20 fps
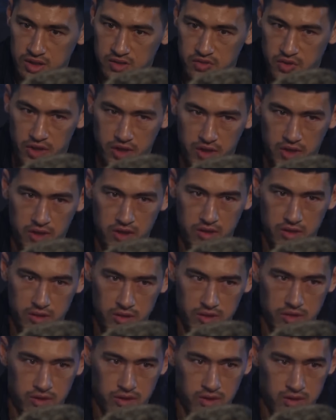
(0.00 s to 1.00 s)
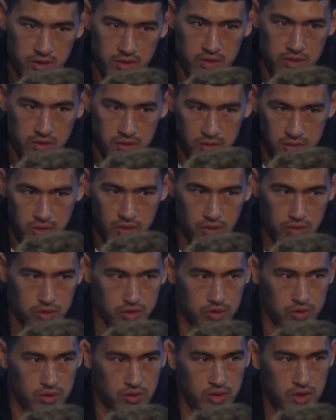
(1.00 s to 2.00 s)
fight
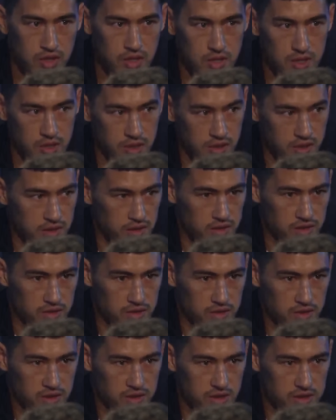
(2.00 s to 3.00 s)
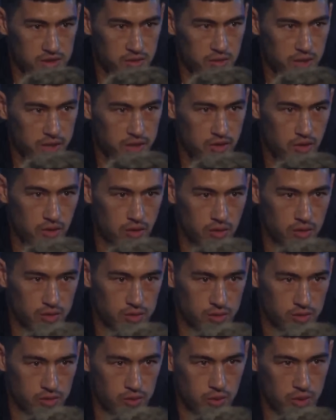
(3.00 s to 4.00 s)
also. And this is my goal
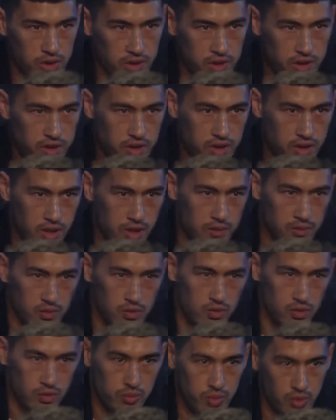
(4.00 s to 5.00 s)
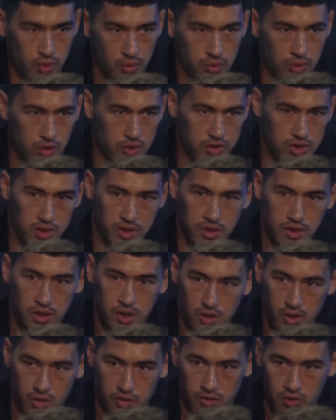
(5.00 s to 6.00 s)
when I came to pro boxing.
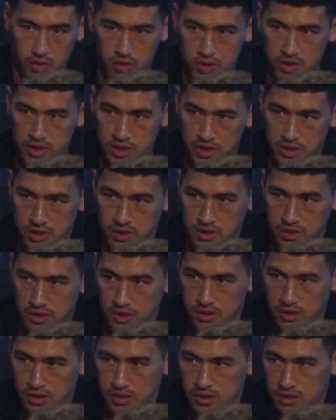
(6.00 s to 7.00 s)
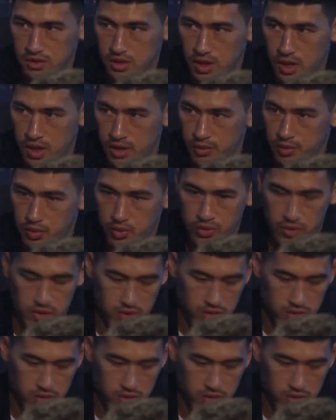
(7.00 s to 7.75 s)
Of course, I put